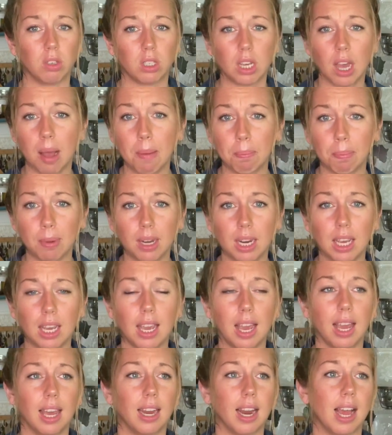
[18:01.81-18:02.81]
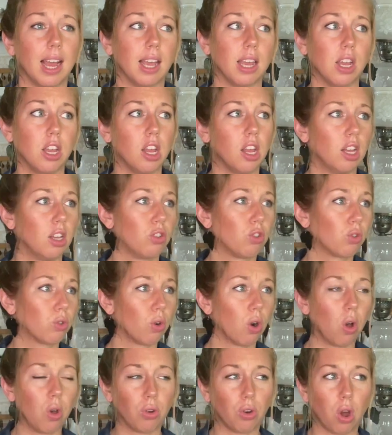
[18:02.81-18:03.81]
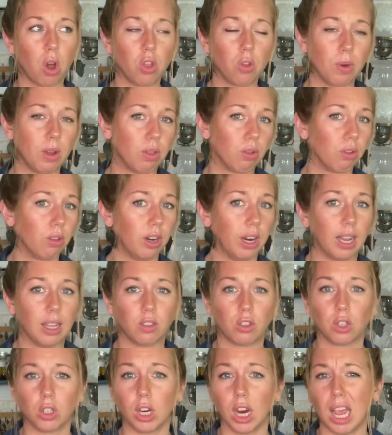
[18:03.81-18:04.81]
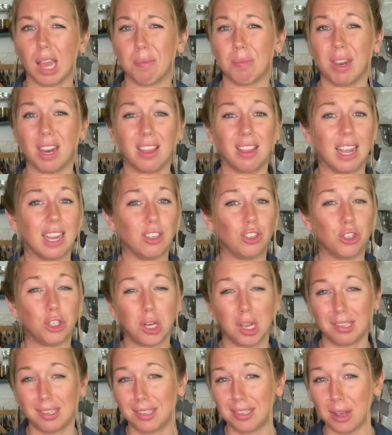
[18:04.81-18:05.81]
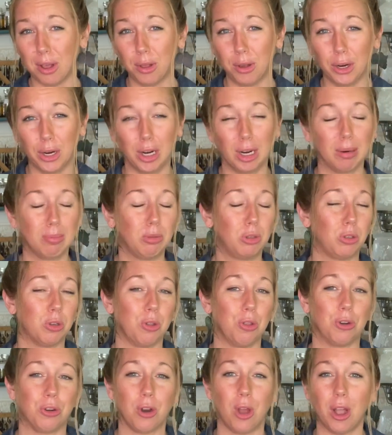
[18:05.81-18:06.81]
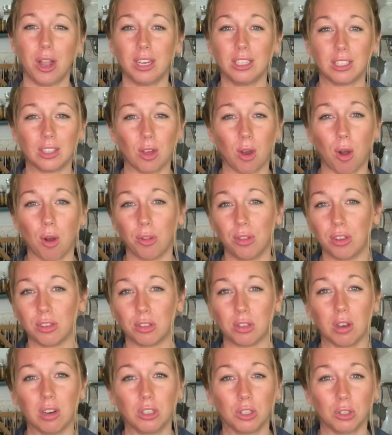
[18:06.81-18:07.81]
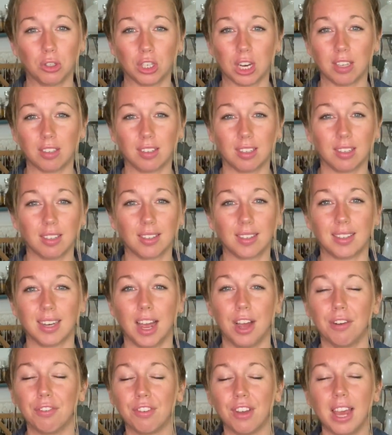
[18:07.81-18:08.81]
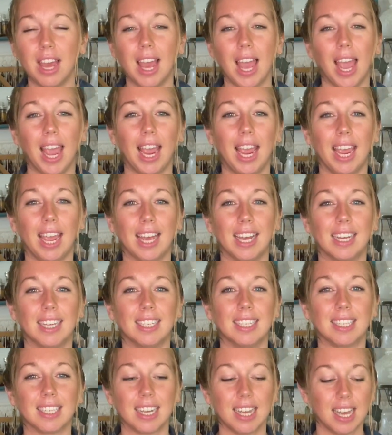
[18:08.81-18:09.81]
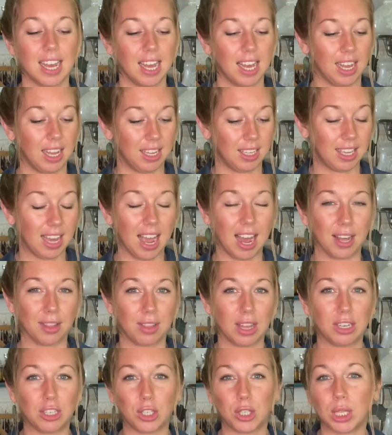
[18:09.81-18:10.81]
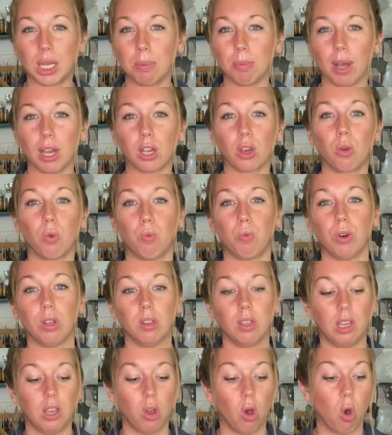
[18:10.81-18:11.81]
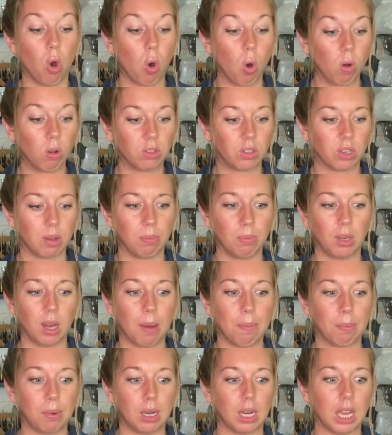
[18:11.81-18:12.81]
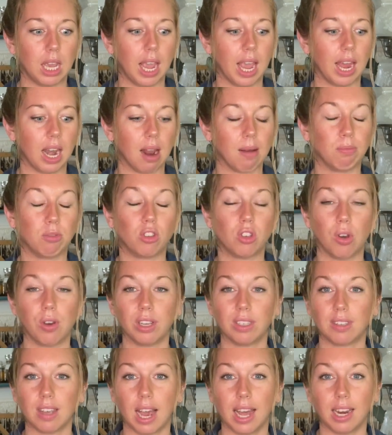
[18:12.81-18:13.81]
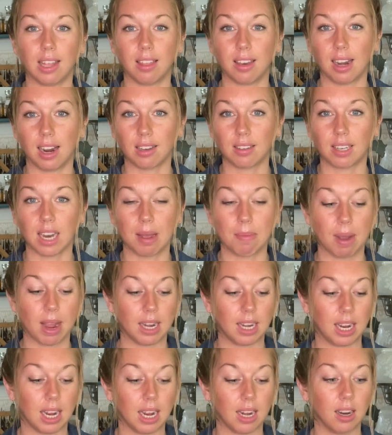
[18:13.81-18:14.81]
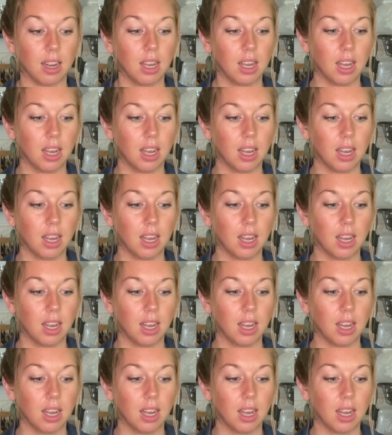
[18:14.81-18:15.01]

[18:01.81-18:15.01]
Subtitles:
company. And I scrolled all the way through their Instagram, and they just sell herbs, so they're not into all the social justice stuff. And yeah, they just seem like a really wholesome company, and I'm so excited the next time I need